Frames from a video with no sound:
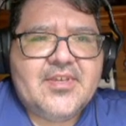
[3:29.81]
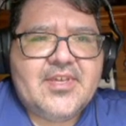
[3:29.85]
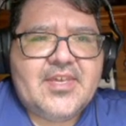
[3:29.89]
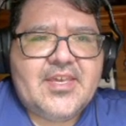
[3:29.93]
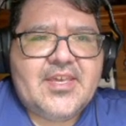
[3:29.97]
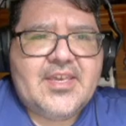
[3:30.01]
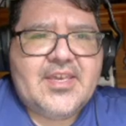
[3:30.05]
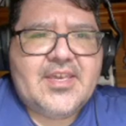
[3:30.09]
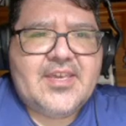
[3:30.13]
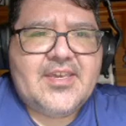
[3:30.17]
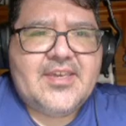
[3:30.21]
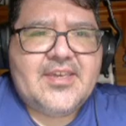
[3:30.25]

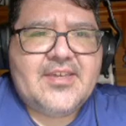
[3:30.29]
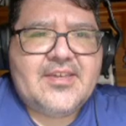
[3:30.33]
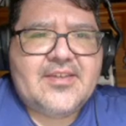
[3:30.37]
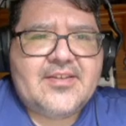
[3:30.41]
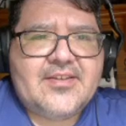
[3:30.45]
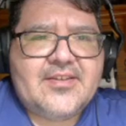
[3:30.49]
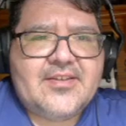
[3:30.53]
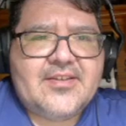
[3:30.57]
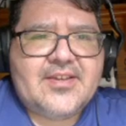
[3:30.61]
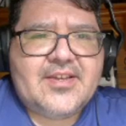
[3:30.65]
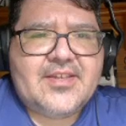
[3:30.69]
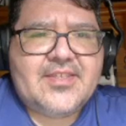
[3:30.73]

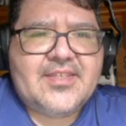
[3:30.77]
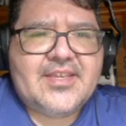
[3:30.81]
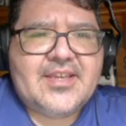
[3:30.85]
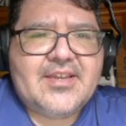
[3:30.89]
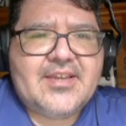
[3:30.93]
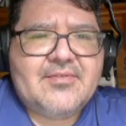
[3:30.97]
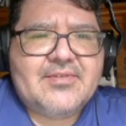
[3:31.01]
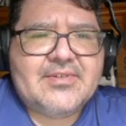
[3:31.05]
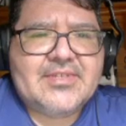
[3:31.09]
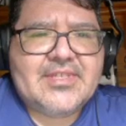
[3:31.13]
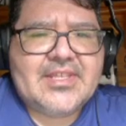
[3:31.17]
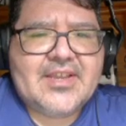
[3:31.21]
and I think
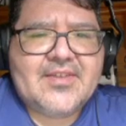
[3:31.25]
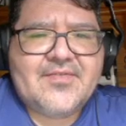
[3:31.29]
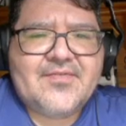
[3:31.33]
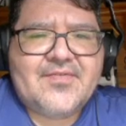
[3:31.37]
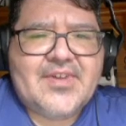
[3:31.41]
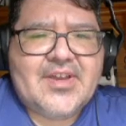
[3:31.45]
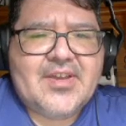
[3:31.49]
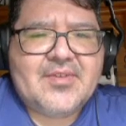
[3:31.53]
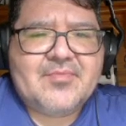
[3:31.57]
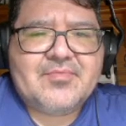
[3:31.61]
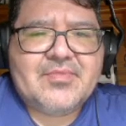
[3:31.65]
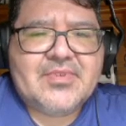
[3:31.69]
I won like
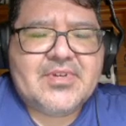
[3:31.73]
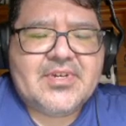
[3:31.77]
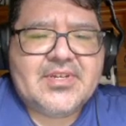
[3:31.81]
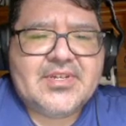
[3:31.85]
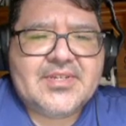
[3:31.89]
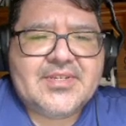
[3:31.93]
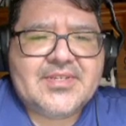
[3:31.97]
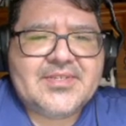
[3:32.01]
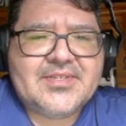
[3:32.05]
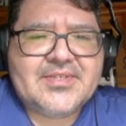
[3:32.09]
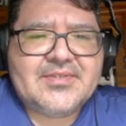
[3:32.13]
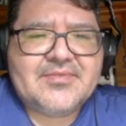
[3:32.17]
five
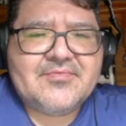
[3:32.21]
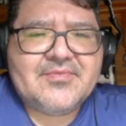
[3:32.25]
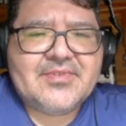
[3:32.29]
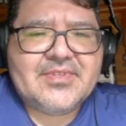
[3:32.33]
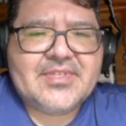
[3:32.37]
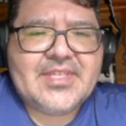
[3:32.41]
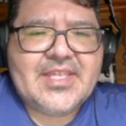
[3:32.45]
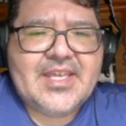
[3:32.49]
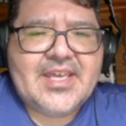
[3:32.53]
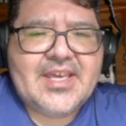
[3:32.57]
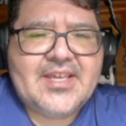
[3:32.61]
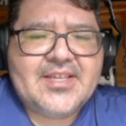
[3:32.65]
bucks
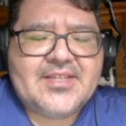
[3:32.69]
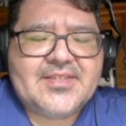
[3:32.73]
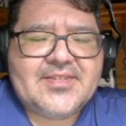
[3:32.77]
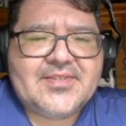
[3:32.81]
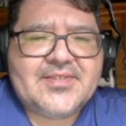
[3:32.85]
with that.